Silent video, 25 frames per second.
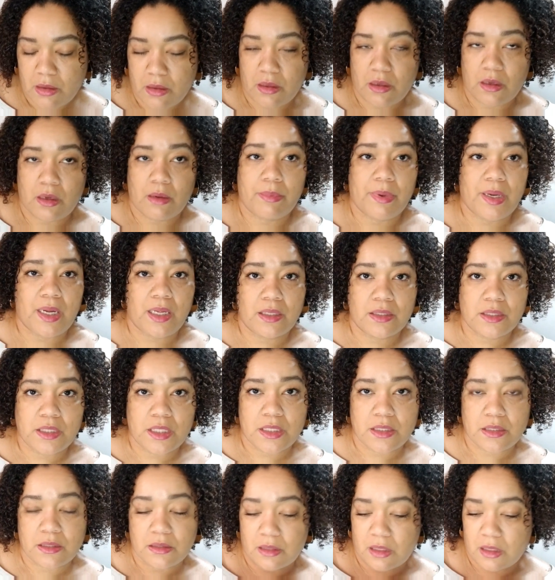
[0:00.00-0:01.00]
I
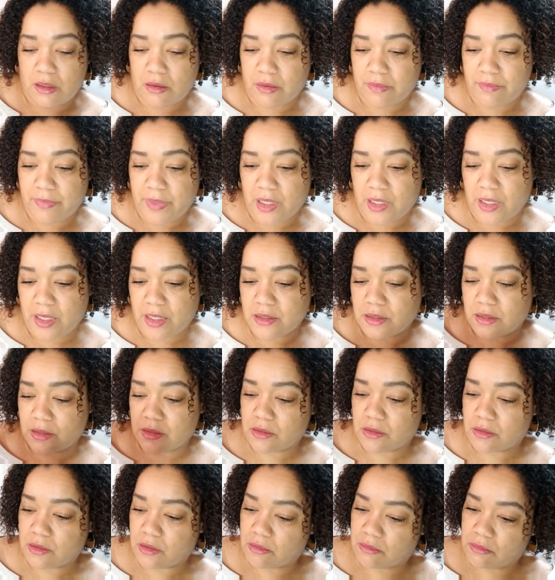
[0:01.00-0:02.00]
apologize. I don't have my glasses
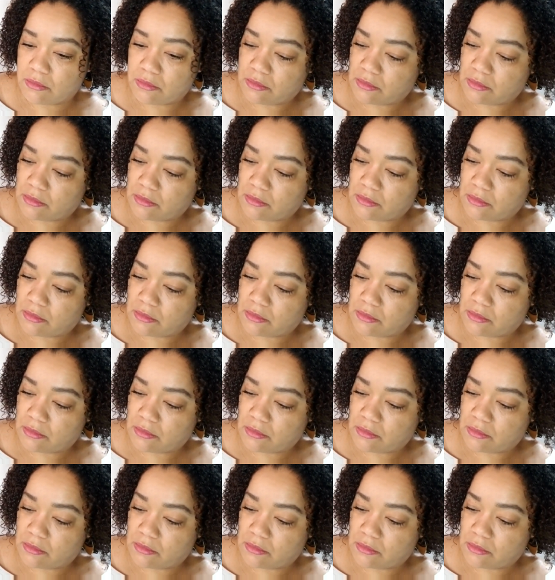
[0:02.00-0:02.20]
on.